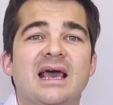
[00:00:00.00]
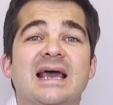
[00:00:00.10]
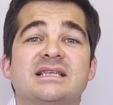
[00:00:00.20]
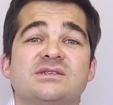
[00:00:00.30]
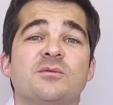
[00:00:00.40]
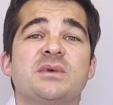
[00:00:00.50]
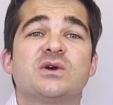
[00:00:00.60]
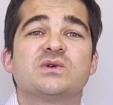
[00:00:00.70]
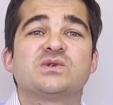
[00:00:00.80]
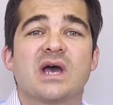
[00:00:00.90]
It's not
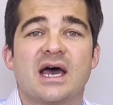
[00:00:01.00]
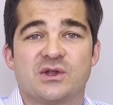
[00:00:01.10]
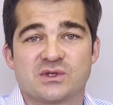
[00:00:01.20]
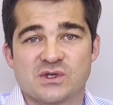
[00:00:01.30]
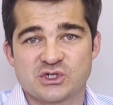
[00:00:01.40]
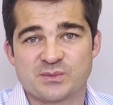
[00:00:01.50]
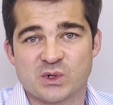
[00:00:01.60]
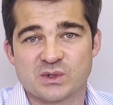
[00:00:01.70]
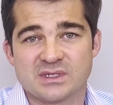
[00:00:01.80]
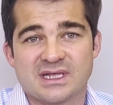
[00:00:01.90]
because you had a touch
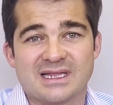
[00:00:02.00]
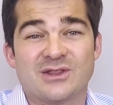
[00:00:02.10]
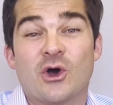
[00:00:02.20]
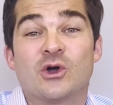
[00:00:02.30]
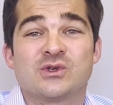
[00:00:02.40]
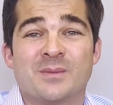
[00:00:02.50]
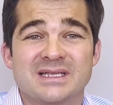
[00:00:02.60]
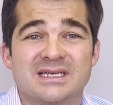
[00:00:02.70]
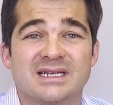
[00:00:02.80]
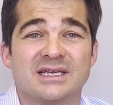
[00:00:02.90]
point that it
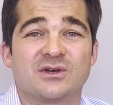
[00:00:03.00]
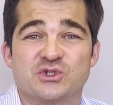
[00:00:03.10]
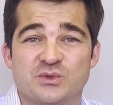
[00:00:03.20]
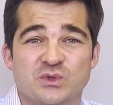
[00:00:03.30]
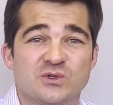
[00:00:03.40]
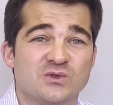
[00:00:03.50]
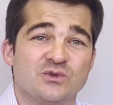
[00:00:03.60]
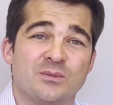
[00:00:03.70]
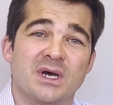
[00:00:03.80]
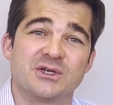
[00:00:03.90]
automatically contributed to
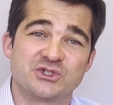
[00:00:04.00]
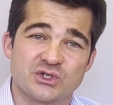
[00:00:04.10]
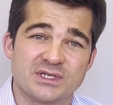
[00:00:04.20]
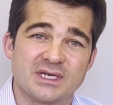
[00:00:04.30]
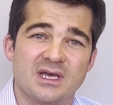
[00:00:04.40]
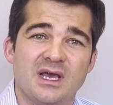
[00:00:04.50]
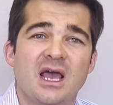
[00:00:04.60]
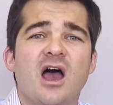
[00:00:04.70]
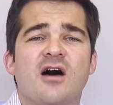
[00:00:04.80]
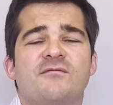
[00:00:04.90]
the buyer journey.
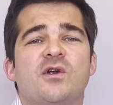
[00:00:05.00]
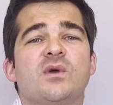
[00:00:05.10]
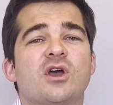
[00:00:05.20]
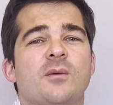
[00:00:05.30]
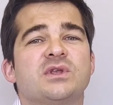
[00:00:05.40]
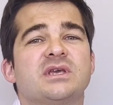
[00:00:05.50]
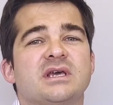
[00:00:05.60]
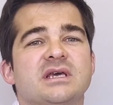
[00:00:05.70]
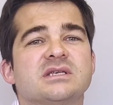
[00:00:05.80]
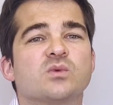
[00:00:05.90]
A very common
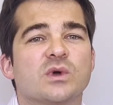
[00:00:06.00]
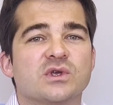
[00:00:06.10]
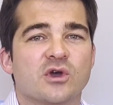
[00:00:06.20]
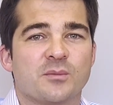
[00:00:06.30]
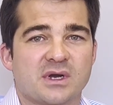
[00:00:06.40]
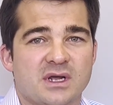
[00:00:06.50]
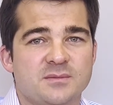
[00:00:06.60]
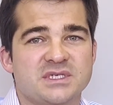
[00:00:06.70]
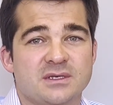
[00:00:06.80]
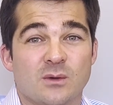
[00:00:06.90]
case when you compare
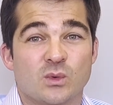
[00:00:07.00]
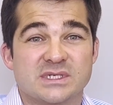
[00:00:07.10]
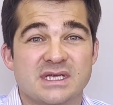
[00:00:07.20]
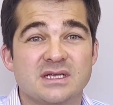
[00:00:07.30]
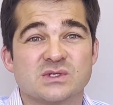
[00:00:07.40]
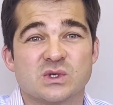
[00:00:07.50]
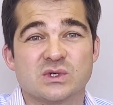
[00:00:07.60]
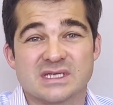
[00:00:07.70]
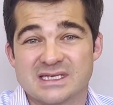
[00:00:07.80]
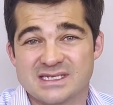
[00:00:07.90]
MTA with sales
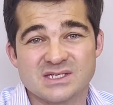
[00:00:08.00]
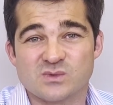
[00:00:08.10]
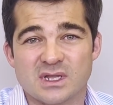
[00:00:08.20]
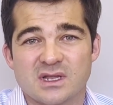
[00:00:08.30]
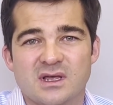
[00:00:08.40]
nodes is this one.